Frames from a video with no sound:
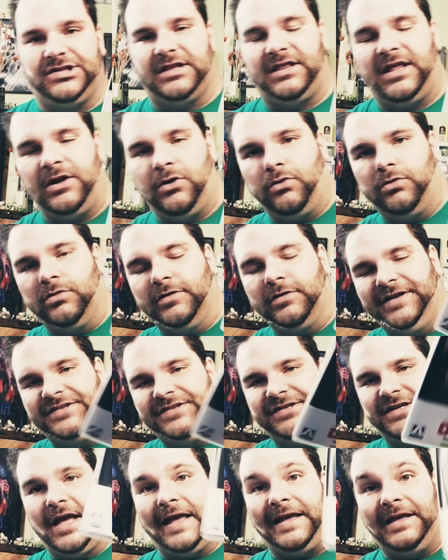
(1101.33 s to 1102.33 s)
that they were
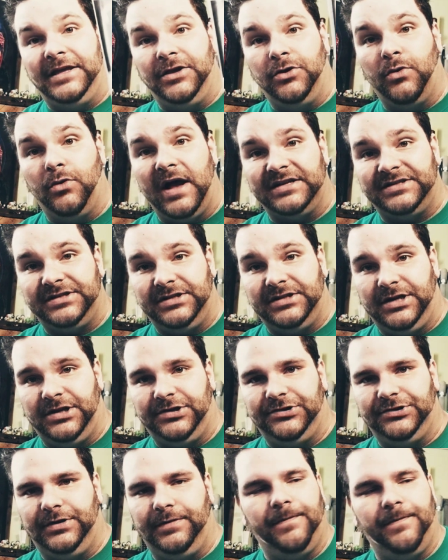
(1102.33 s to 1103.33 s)
releasing a US
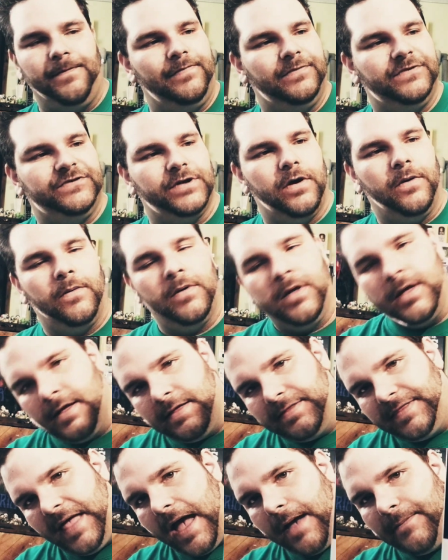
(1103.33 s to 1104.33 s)
edition. So
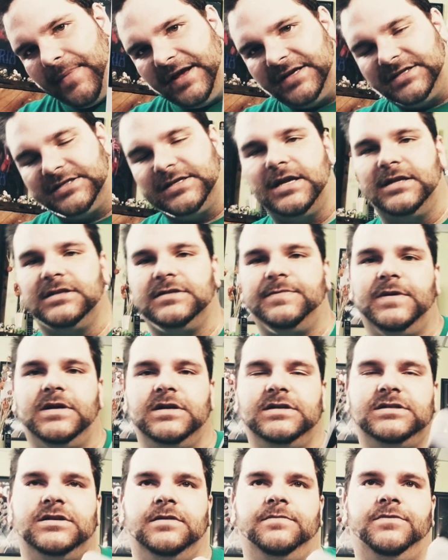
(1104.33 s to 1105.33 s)
that makes sense,
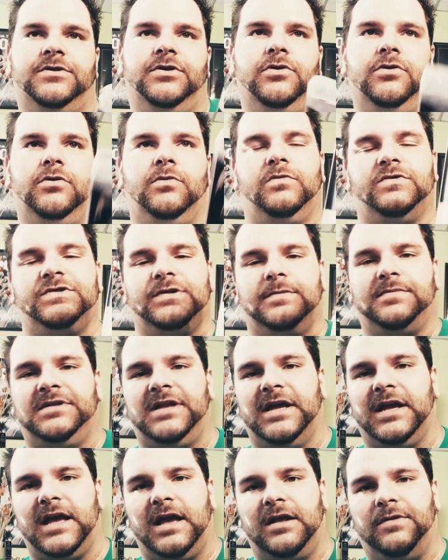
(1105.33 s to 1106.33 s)
because some dude, some
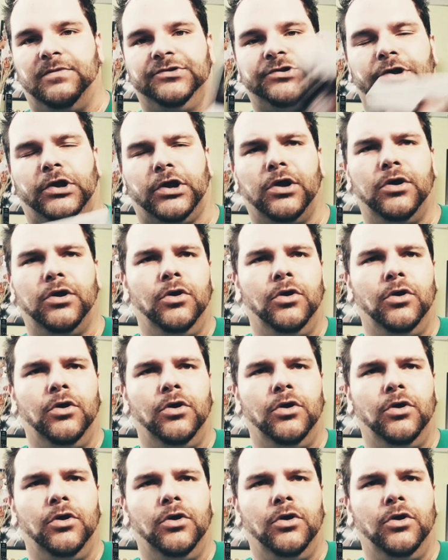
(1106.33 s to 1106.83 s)
dickhead was like,